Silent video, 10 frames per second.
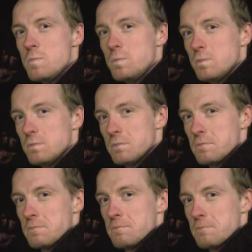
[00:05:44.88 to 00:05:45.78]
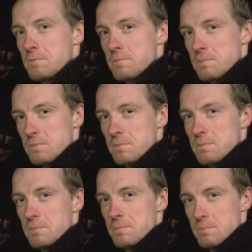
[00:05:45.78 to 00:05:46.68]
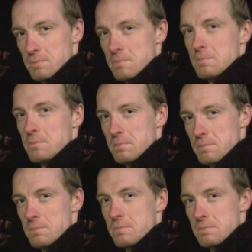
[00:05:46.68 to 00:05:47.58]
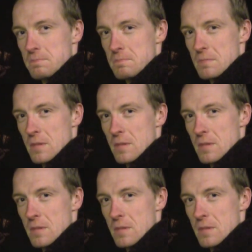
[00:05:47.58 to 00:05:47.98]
(no one is talking)